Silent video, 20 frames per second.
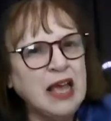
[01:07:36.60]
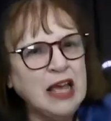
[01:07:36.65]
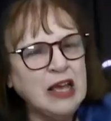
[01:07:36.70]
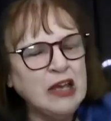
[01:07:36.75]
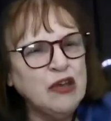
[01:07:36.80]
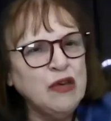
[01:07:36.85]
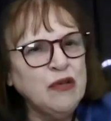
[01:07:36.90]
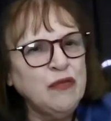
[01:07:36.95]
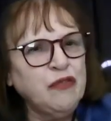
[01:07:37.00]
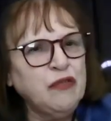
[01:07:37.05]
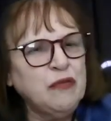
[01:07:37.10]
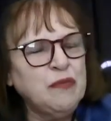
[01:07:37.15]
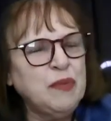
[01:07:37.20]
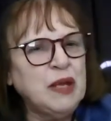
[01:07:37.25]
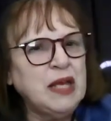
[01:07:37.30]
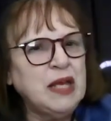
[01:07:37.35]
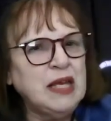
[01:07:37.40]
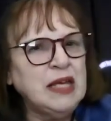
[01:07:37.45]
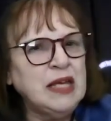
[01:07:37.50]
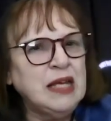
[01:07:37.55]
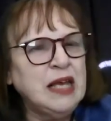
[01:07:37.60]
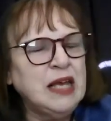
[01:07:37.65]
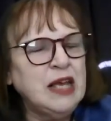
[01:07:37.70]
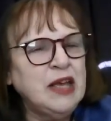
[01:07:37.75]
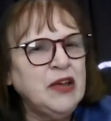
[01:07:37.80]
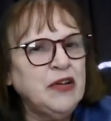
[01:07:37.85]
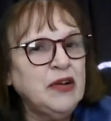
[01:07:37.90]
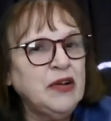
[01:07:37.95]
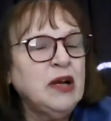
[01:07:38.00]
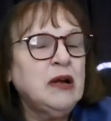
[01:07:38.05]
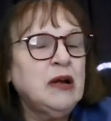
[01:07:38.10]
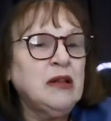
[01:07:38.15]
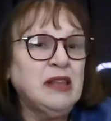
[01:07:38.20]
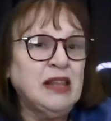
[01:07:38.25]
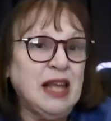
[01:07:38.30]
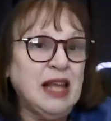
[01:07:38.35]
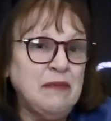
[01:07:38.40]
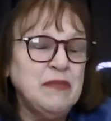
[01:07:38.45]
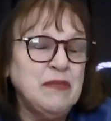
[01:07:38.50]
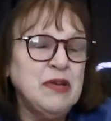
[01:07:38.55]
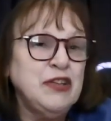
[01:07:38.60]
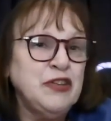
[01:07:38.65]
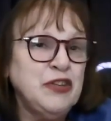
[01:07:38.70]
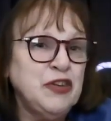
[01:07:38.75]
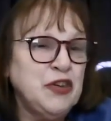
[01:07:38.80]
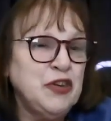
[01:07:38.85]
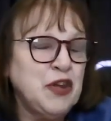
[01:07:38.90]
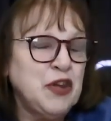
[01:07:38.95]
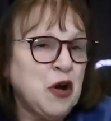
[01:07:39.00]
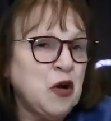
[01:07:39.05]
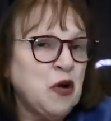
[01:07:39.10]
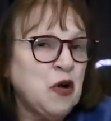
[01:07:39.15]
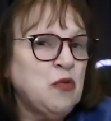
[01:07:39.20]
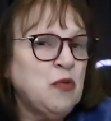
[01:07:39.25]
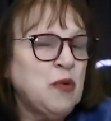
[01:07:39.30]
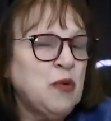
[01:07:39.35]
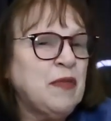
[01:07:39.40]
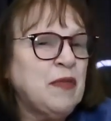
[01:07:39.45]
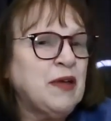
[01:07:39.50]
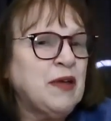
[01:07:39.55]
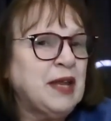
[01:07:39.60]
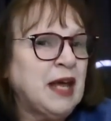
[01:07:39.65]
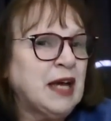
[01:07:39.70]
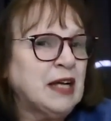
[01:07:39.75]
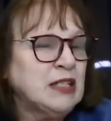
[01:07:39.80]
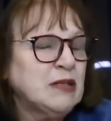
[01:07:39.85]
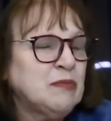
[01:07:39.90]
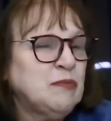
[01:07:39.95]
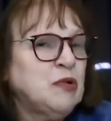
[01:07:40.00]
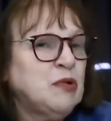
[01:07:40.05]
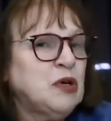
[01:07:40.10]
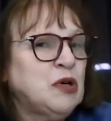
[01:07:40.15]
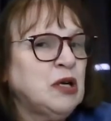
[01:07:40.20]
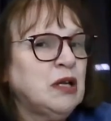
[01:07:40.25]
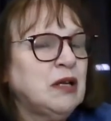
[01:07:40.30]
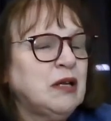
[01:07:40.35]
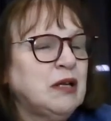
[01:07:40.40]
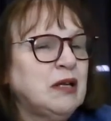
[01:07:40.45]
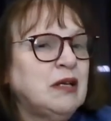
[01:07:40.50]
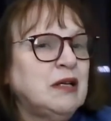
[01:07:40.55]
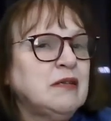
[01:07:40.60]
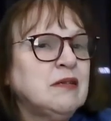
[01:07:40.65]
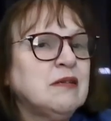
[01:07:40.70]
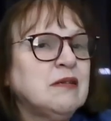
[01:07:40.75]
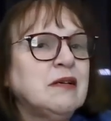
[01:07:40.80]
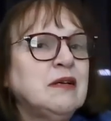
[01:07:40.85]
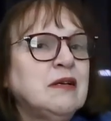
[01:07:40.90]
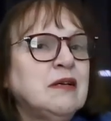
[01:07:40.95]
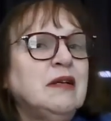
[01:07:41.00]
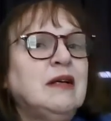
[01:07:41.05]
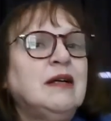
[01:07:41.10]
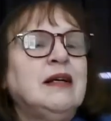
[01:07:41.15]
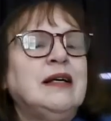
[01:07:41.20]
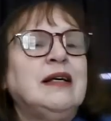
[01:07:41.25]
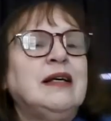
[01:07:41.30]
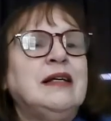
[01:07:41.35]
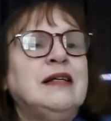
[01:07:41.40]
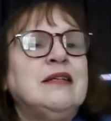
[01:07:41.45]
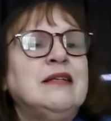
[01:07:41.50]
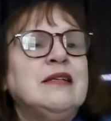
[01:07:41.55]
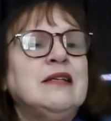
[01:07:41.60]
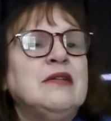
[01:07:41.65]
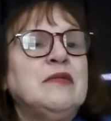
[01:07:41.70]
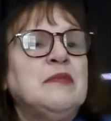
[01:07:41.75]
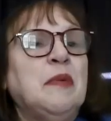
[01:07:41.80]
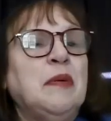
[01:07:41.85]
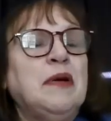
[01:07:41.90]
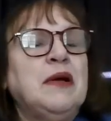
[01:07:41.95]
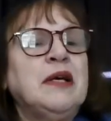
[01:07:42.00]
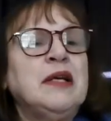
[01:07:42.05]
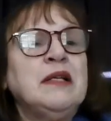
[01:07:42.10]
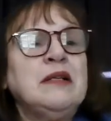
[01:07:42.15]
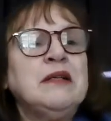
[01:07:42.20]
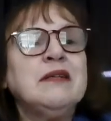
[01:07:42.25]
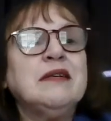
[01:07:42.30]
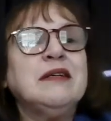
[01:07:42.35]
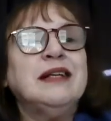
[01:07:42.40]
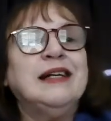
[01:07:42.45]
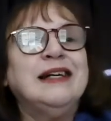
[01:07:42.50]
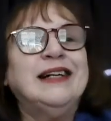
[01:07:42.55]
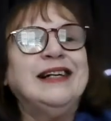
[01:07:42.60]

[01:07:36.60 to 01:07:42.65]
thank you for being here. Let me know when the next book is in print.